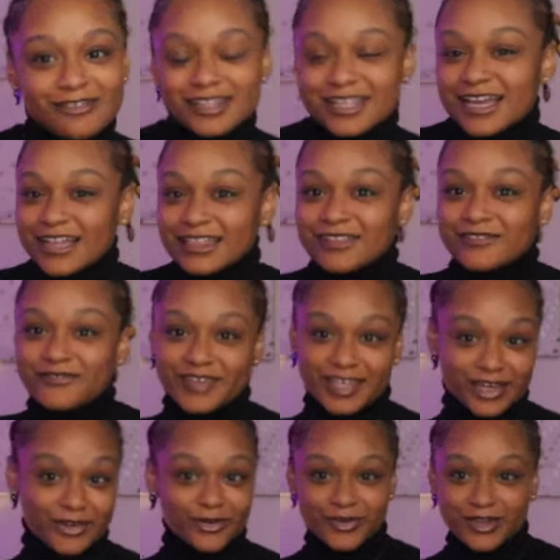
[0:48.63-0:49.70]
I already got the
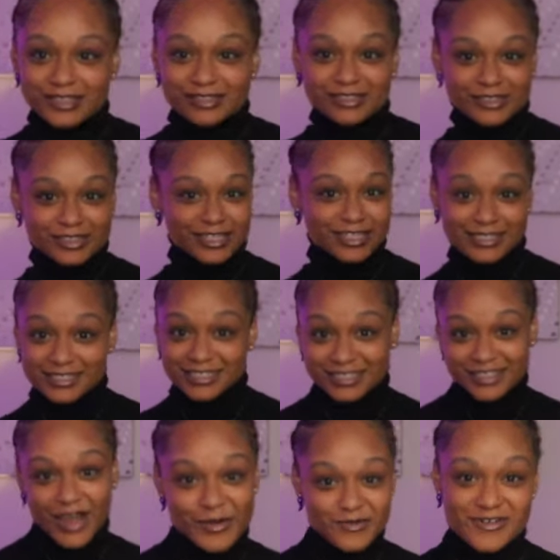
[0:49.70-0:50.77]
fit on, so let's
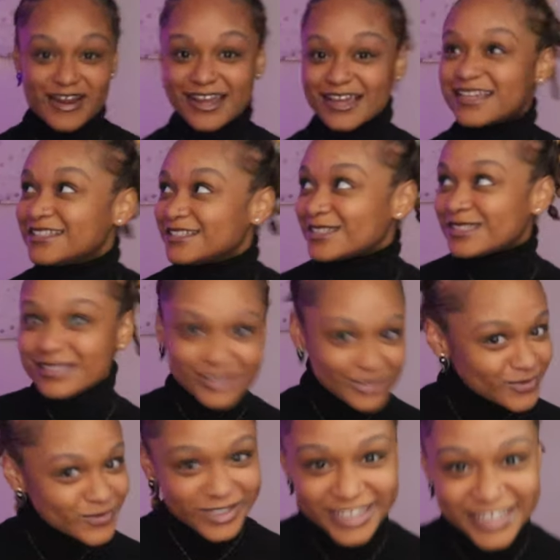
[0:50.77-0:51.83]
just hop right
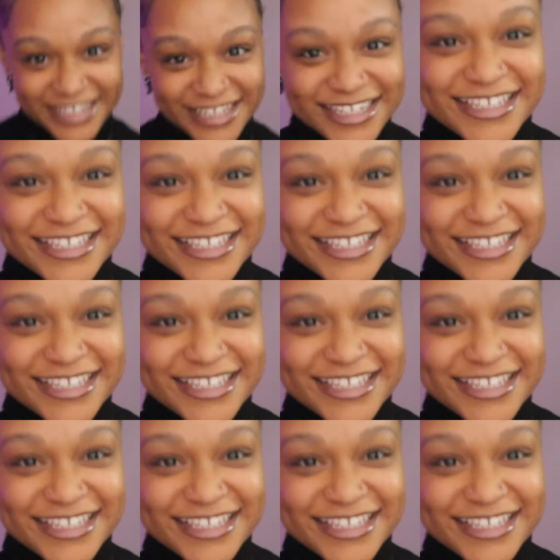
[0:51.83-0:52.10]
into it.